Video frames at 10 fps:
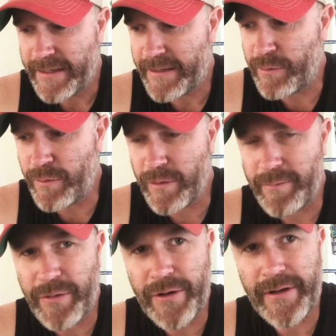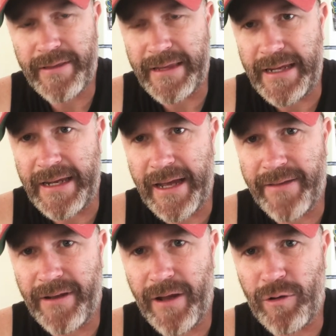good looking bird at the
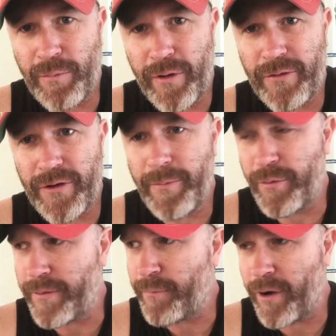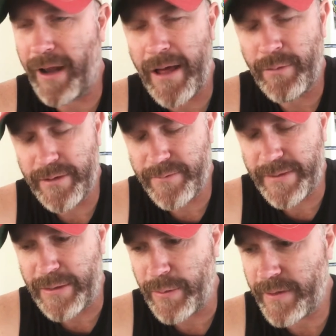local bottle shop, or the Bottle-O, as we
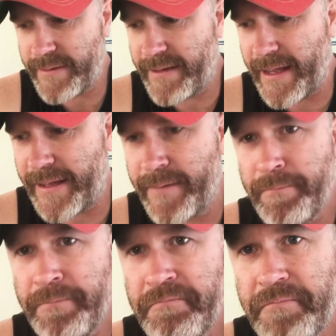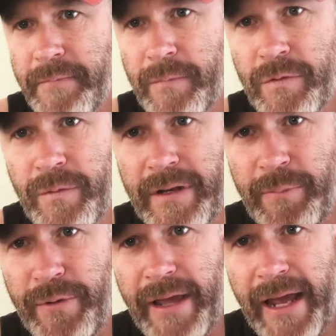call it, was quick to
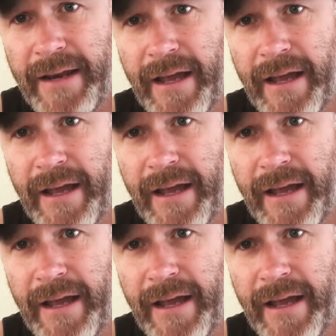put her hand